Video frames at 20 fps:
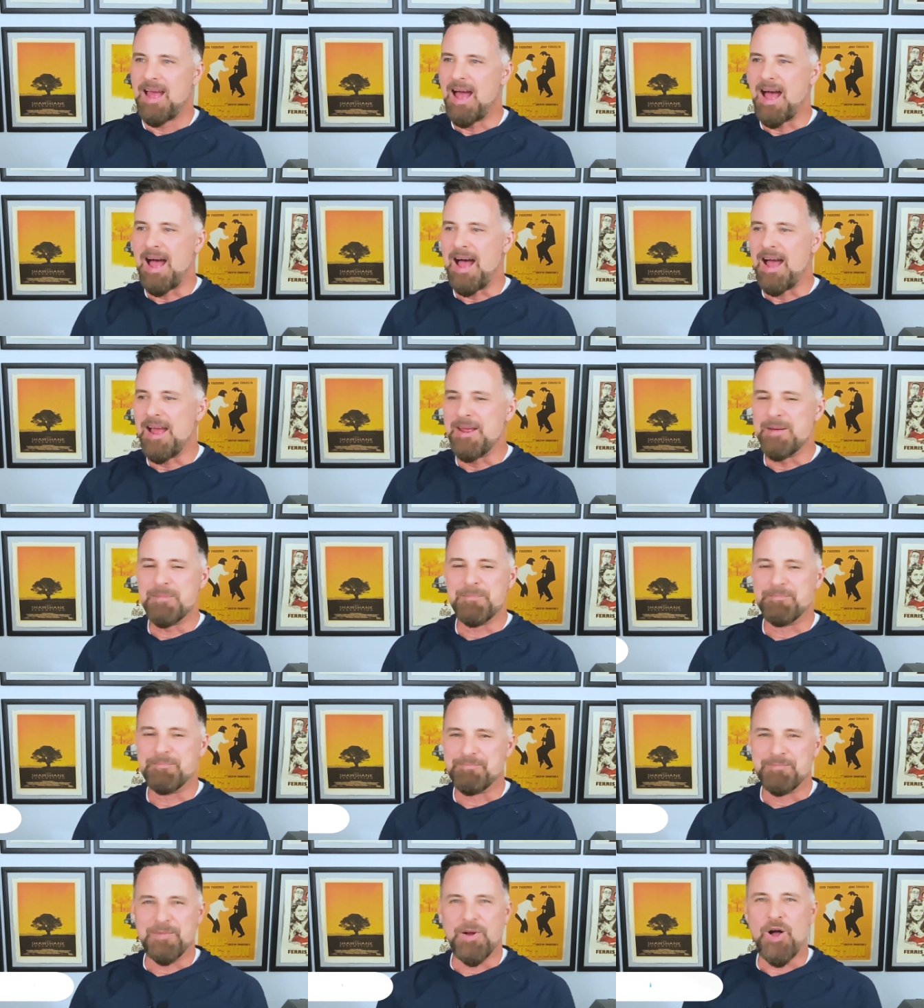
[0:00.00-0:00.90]
I
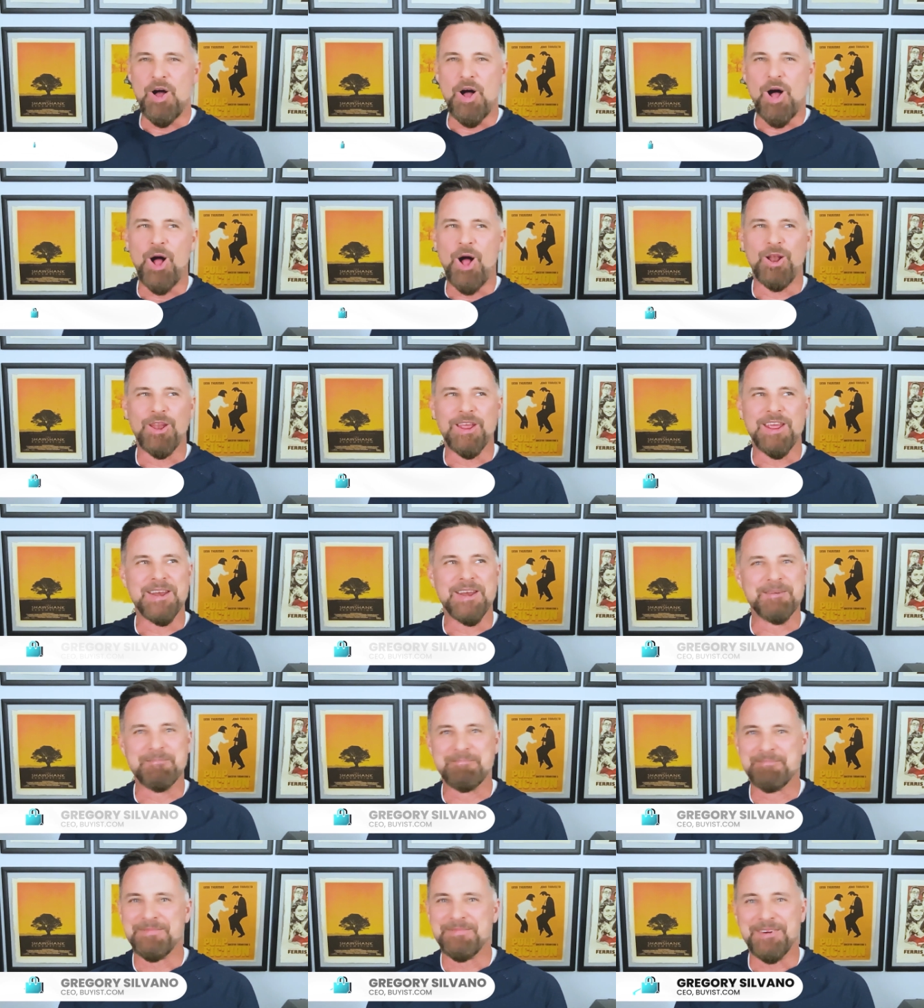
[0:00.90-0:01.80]
am all in
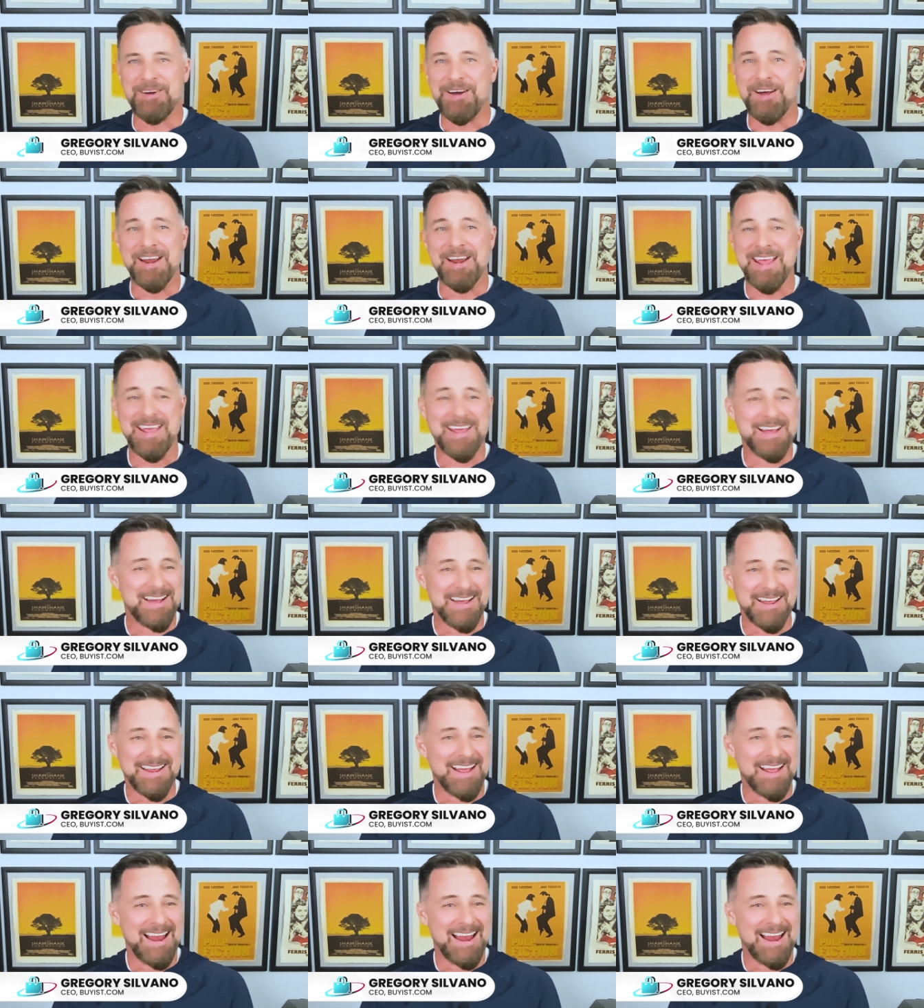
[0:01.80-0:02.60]
on A I.